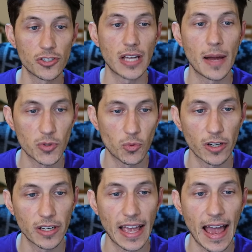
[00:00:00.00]
stops
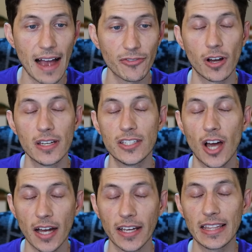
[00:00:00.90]
working after
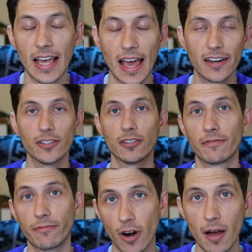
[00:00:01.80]
undocking the editor
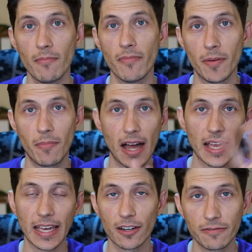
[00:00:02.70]
from the
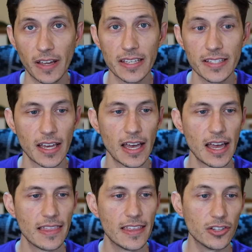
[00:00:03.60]
Maya interface,
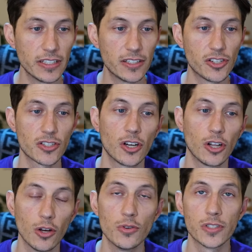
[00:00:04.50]
then you need to just
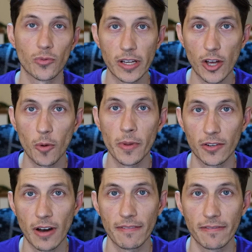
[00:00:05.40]
close and reopen
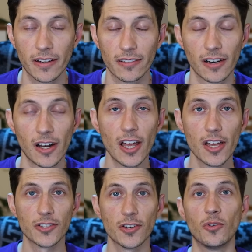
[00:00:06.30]
the graph editor.
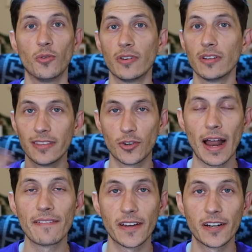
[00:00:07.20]
So the
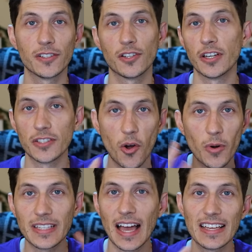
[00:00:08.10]
graph editor
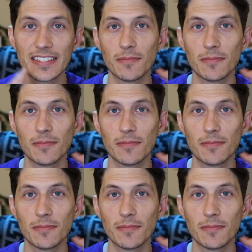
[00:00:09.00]
always has